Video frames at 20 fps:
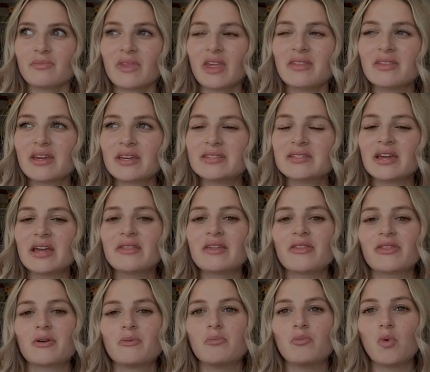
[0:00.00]
they say that
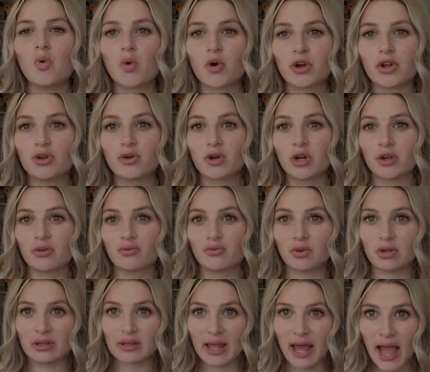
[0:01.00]
the more you can
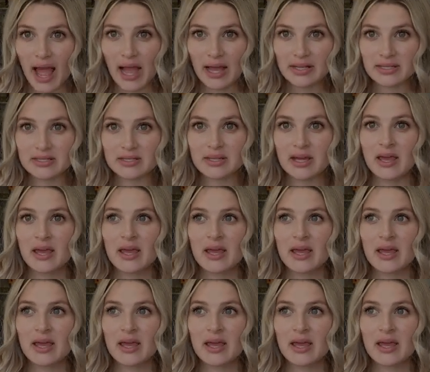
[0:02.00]
relax